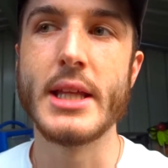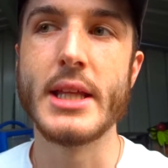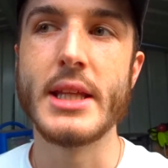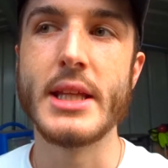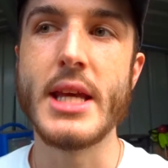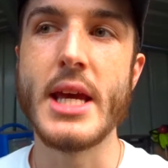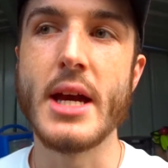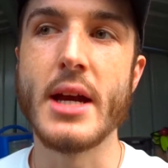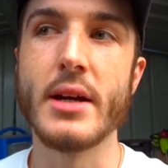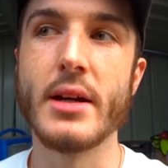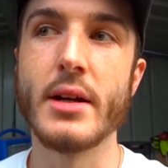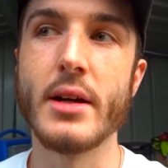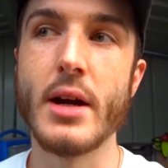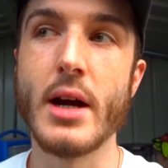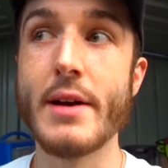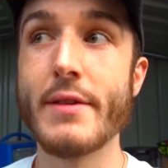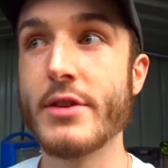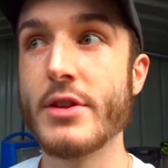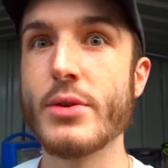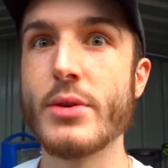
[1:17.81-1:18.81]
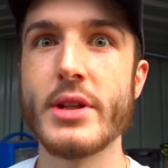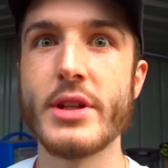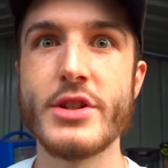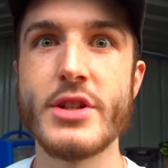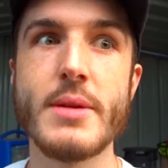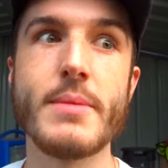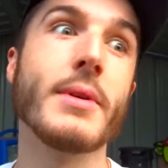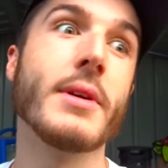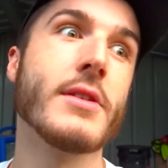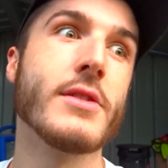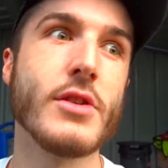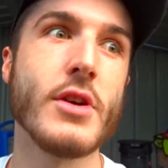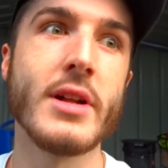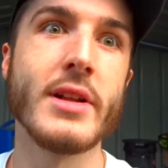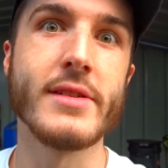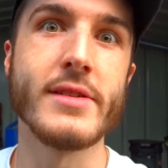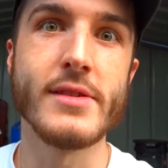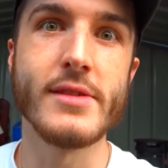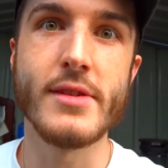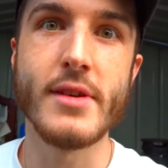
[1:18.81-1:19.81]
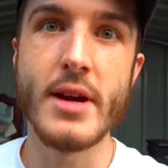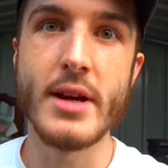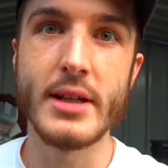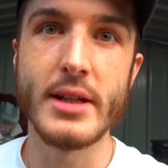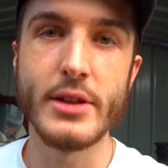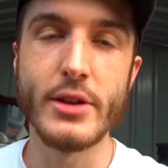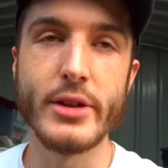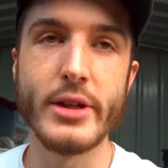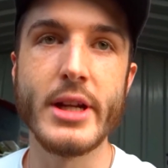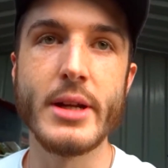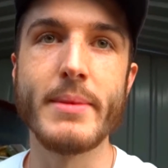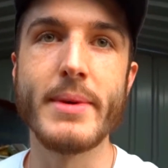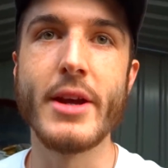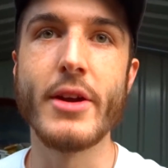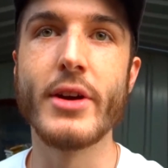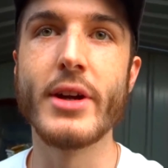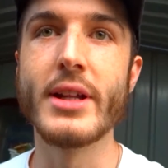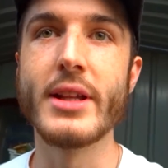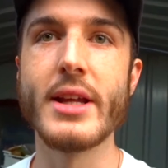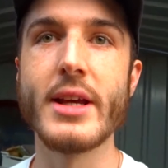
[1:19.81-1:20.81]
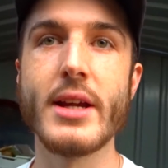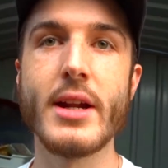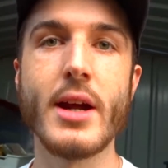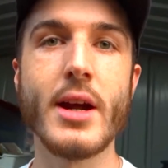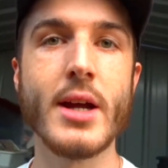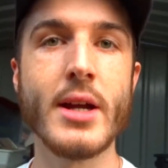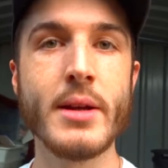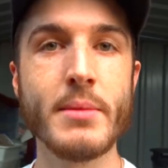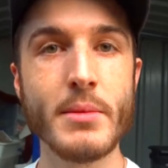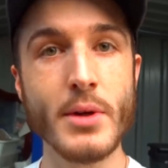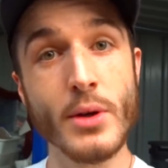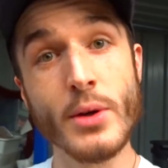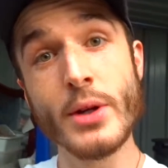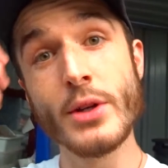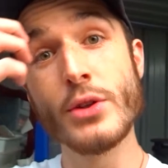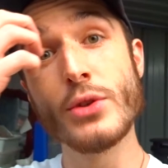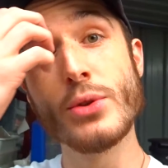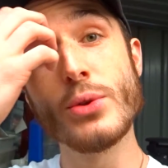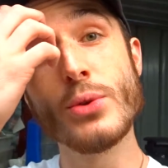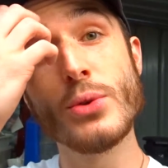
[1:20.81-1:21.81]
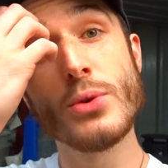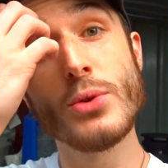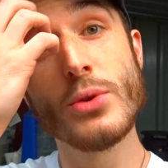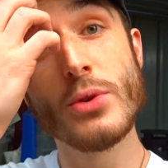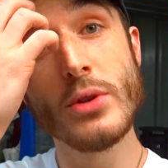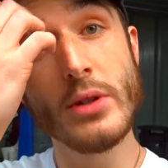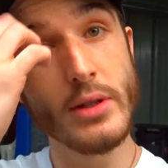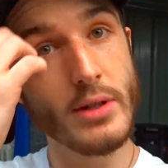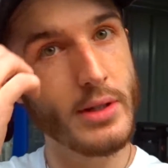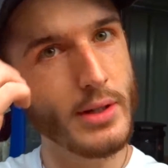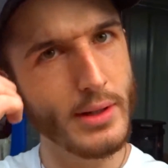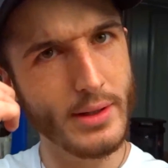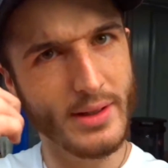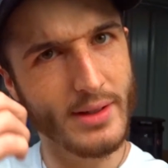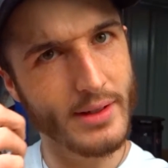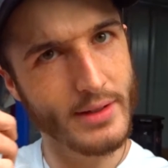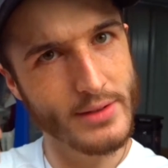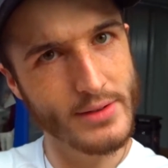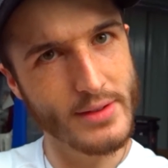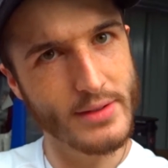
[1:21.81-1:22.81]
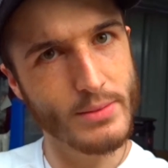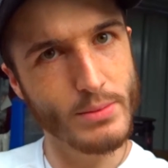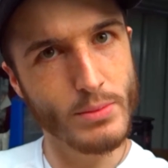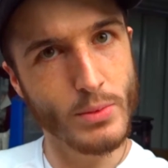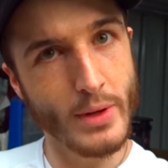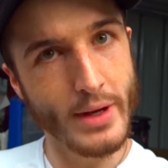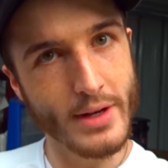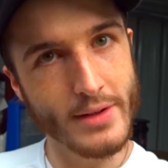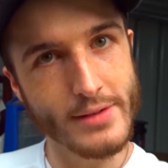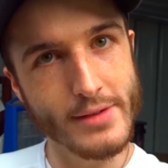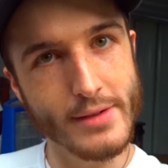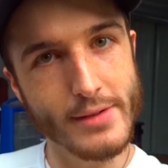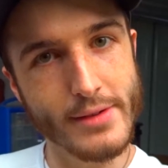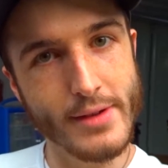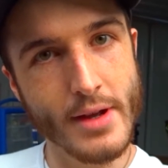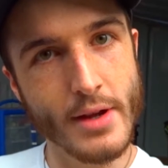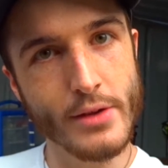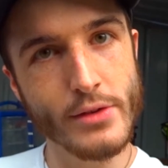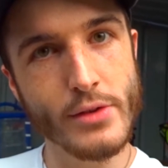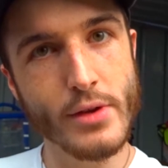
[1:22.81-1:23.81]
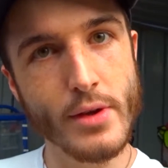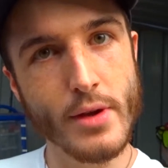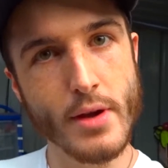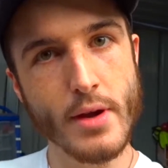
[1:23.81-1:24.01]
Yeah, I have to do it in the shed because Tyler's inside and I don't need him hearing that I am going to, as weird as this sounds,